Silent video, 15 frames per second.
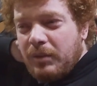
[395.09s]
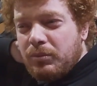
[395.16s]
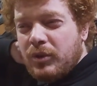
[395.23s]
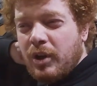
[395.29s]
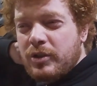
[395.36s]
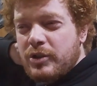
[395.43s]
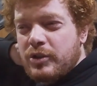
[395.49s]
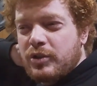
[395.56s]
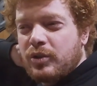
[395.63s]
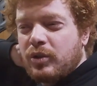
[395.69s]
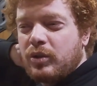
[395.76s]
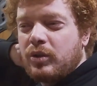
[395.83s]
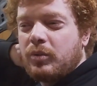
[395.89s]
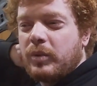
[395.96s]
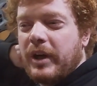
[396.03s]
not
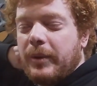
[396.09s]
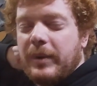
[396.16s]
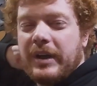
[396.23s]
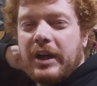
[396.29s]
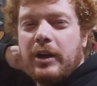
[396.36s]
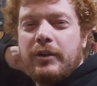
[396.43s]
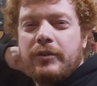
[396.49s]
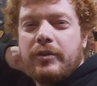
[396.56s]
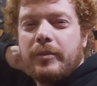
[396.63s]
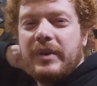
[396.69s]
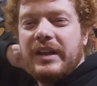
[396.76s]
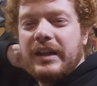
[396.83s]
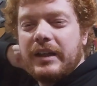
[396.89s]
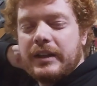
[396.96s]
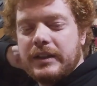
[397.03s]
sure where we're going
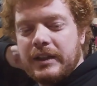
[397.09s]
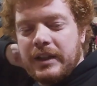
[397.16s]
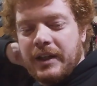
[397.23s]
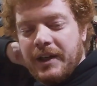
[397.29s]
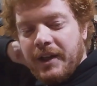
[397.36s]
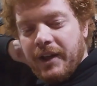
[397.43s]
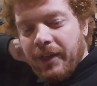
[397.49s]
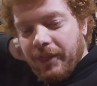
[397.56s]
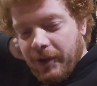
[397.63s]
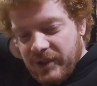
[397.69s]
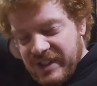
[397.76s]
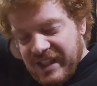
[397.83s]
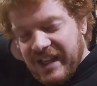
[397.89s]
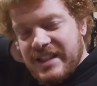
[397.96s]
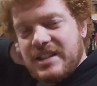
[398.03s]
from here.
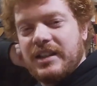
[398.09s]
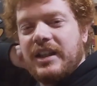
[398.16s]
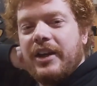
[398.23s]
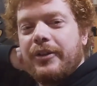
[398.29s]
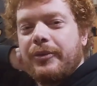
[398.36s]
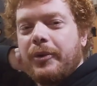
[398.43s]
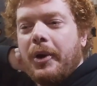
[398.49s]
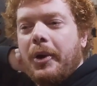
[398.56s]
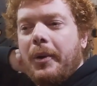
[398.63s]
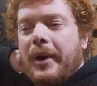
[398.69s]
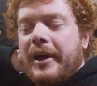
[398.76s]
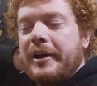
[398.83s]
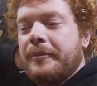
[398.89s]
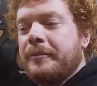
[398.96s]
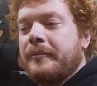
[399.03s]
Those heads are now
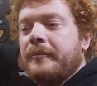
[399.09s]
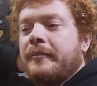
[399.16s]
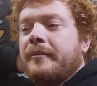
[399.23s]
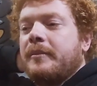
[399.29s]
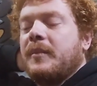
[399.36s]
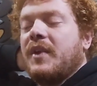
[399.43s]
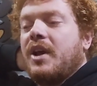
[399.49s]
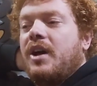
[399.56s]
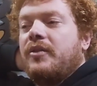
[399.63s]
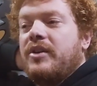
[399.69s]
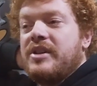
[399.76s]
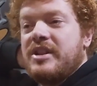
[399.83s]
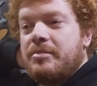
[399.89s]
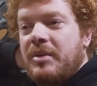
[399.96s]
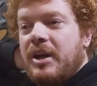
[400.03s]
throwaway. I've
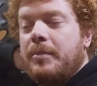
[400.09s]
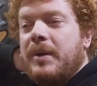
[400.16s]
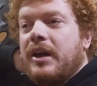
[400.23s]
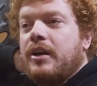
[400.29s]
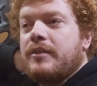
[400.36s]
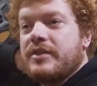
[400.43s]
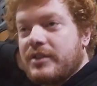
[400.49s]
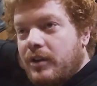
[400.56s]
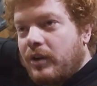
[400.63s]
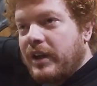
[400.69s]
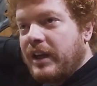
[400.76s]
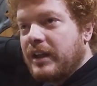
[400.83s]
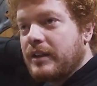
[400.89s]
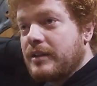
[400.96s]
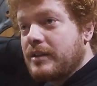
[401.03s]
got a spare pair of stock
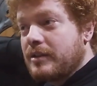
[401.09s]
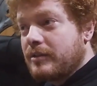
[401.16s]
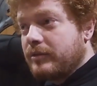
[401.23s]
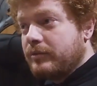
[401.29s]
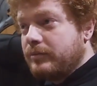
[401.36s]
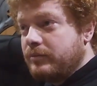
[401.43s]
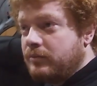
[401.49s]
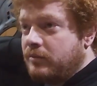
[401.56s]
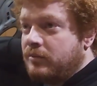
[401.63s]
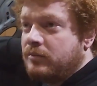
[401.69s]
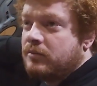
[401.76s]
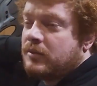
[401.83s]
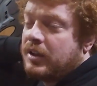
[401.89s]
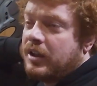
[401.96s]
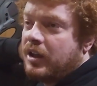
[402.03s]
heads.
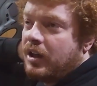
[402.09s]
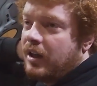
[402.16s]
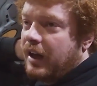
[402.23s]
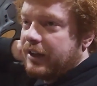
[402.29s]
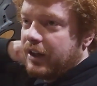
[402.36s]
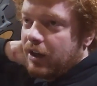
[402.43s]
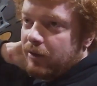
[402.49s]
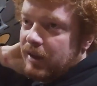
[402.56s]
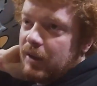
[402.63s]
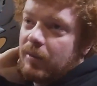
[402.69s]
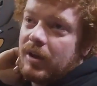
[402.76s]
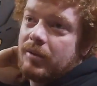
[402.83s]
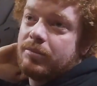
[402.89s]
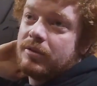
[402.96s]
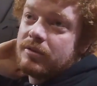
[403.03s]
I don't really
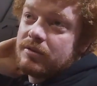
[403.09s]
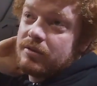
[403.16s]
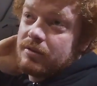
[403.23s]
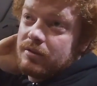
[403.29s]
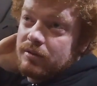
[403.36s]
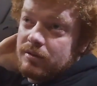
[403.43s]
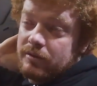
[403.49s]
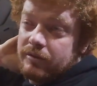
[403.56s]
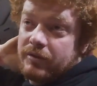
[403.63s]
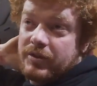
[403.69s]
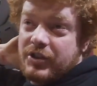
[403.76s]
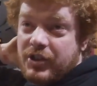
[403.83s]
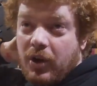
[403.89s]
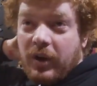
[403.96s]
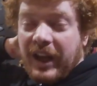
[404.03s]
want to put
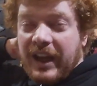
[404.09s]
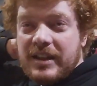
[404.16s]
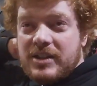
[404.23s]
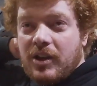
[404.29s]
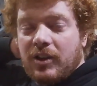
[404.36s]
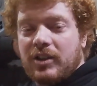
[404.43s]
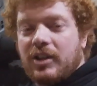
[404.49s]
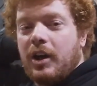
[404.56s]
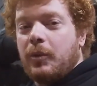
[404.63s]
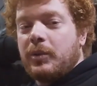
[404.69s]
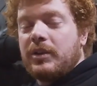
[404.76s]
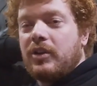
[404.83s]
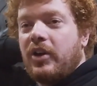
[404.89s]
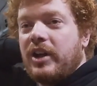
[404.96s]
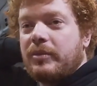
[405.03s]
stock heads on it. I
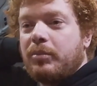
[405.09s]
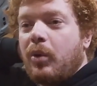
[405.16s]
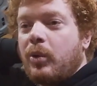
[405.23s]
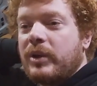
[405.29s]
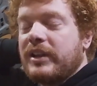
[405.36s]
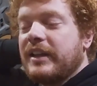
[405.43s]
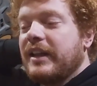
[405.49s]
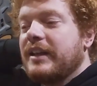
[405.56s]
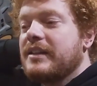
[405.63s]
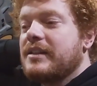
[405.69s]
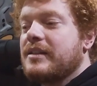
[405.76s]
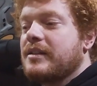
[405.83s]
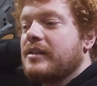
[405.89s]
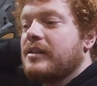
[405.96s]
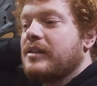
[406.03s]
would like ported
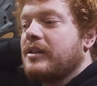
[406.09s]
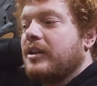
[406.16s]
heads.